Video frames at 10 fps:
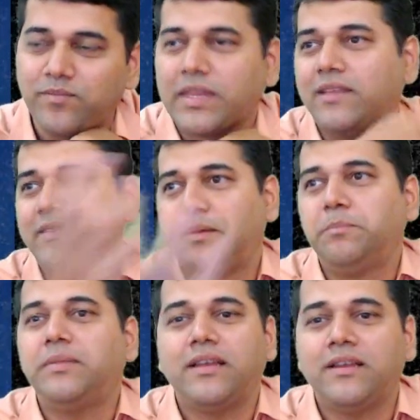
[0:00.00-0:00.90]

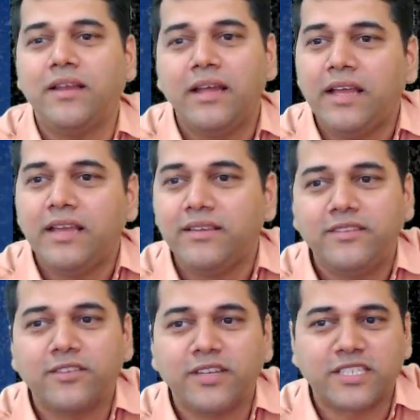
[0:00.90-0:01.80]
Simple. Is
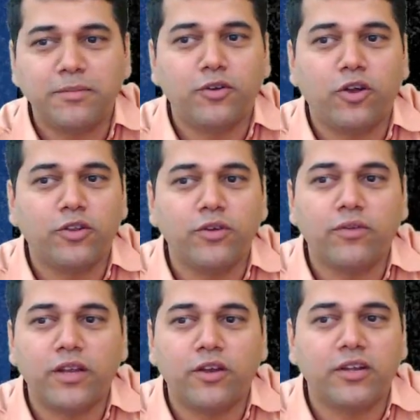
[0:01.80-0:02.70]
this customer not your
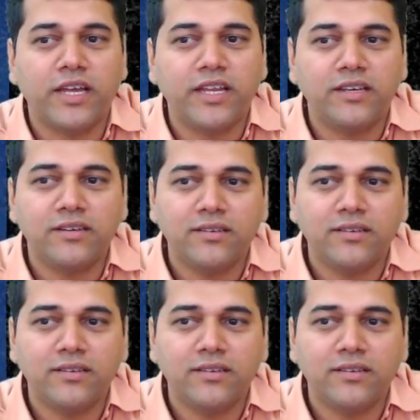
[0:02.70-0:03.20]
109?